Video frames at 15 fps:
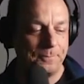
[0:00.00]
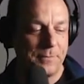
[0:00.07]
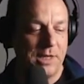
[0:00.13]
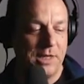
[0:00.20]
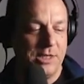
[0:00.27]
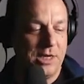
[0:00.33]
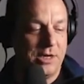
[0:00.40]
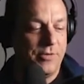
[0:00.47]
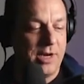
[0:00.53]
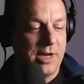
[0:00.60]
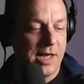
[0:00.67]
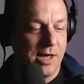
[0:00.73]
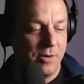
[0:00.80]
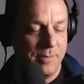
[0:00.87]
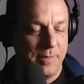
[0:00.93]
she really
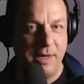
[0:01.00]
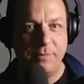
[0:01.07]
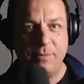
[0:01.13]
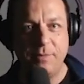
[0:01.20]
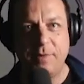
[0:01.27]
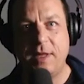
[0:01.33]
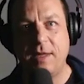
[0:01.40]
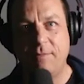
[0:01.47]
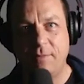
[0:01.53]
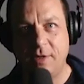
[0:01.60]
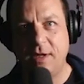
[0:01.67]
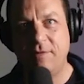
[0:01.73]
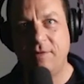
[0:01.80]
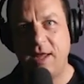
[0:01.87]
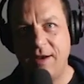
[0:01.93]
helped me
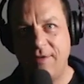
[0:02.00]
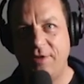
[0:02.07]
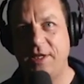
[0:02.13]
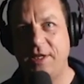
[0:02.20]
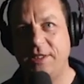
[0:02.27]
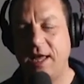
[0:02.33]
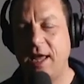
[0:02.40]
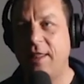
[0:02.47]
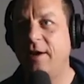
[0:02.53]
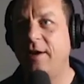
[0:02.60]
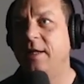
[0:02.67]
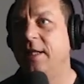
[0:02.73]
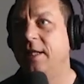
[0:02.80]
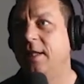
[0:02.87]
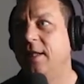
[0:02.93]
get everything together.
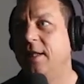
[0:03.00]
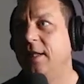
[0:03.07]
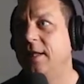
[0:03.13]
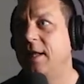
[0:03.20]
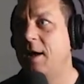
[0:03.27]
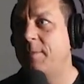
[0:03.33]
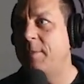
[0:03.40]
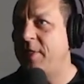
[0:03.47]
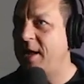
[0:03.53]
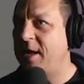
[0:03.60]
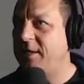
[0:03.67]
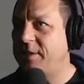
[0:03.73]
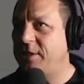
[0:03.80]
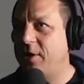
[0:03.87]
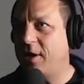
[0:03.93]
But
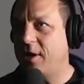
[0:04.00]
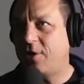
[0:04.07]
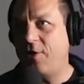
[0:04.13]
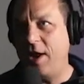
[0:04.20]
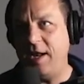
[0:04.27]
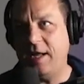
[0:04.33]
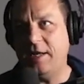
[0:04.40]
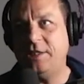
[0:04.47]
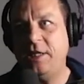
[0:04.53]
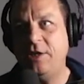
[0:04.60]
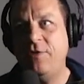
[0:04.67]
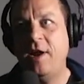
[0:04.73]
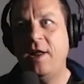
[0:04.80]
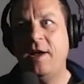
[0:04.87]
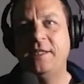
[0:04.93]
then to her credit, she
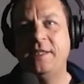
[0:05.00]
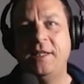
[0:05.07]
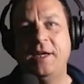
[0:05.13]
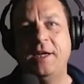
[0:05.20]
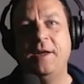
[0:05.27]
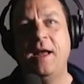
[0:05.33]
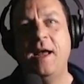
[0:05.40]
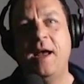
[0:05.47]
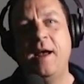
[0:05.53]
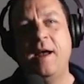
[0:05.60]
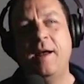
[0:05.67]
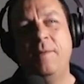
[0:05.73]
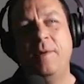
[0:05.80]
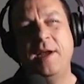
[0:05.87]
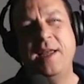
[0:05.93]
realized that
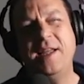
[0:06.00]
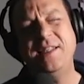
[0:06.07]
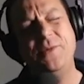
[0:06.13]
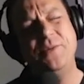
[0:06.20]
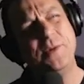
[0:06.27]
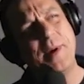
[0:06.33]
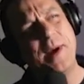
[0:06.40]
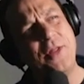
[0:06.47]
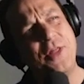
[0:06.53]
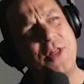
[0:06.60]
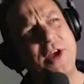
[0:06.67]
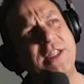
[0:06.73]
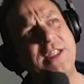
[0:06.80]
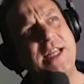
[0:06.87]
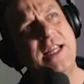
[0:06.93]
I guess I was about
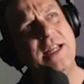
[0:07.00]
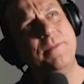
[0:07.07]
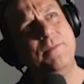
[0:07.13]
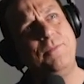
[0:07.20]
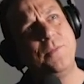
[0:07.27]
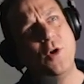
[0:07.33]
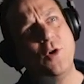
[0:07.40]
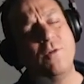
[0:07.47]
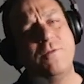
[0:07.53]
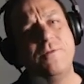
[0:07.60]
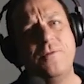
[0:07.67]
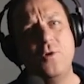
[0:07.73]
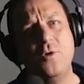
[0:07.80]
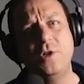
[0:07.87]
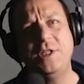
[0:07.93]
13 or
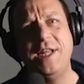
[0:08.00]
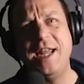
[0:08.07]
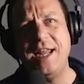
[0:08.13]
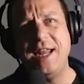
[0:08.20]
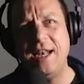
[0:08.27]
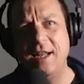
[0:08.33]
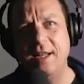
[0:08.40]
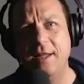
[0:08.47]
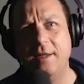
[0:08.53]
14.